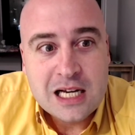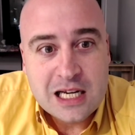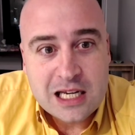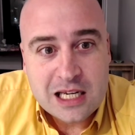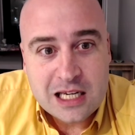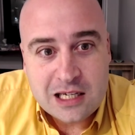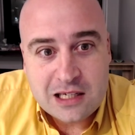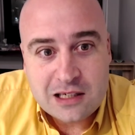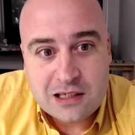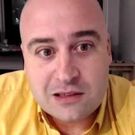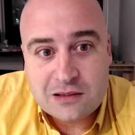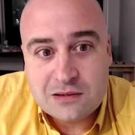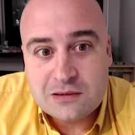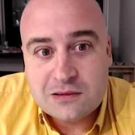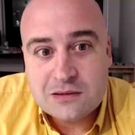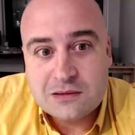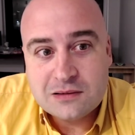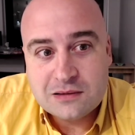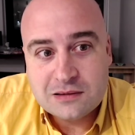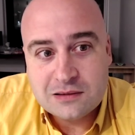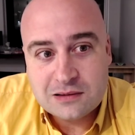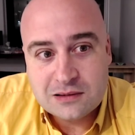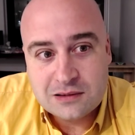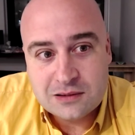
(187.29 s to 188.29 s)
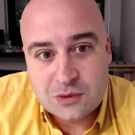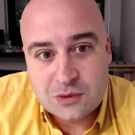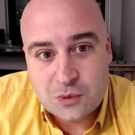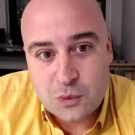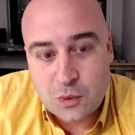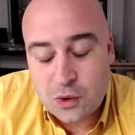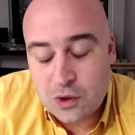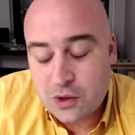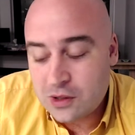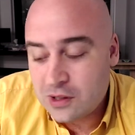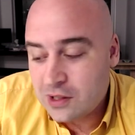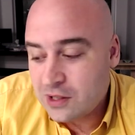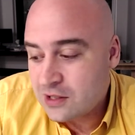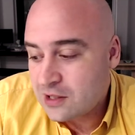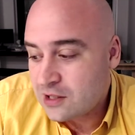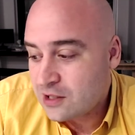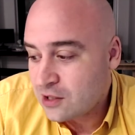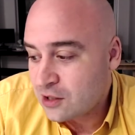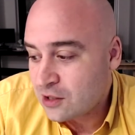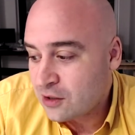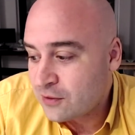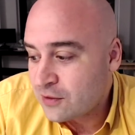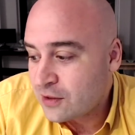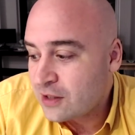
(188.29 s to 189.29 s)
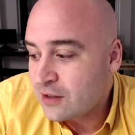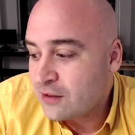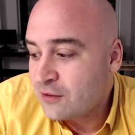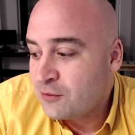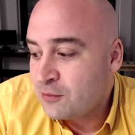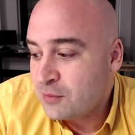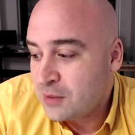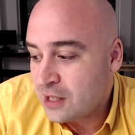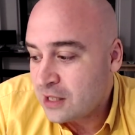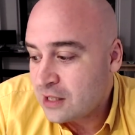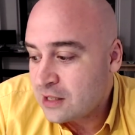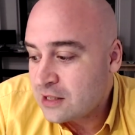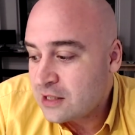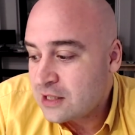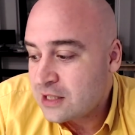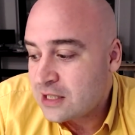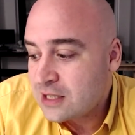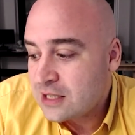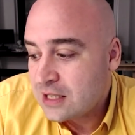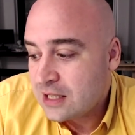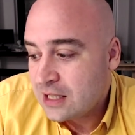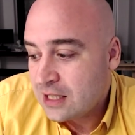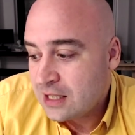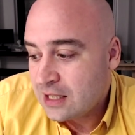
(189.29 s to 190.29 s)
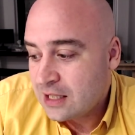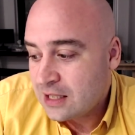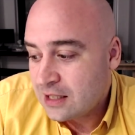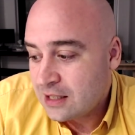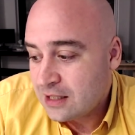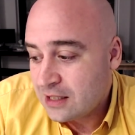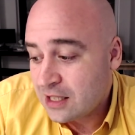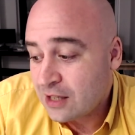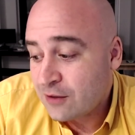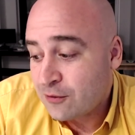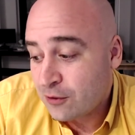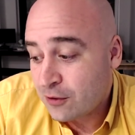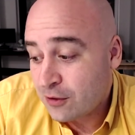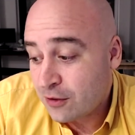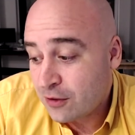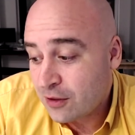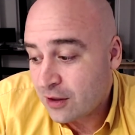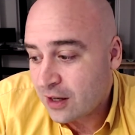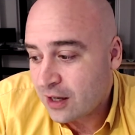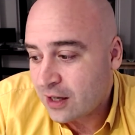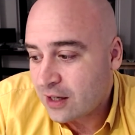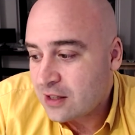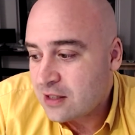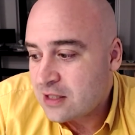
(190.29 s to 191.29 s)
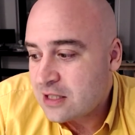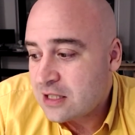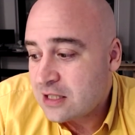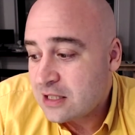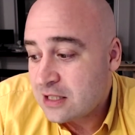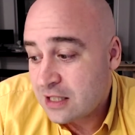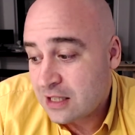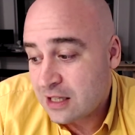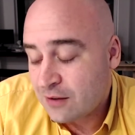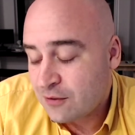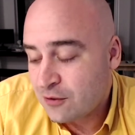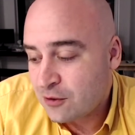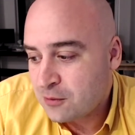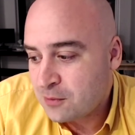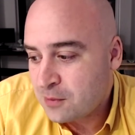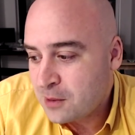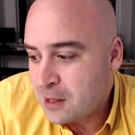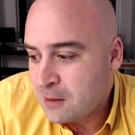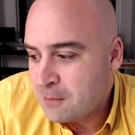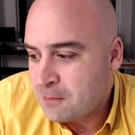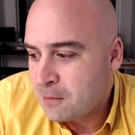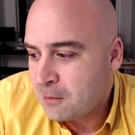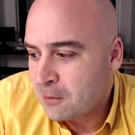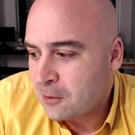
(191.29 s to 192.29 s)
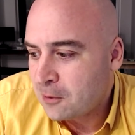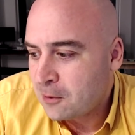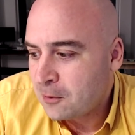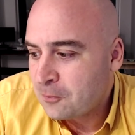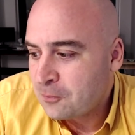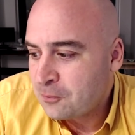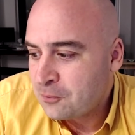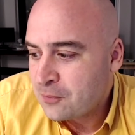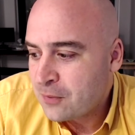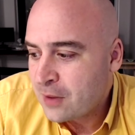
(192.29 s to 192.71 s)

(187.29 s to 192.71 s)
You know, the word conservative means different things to different people.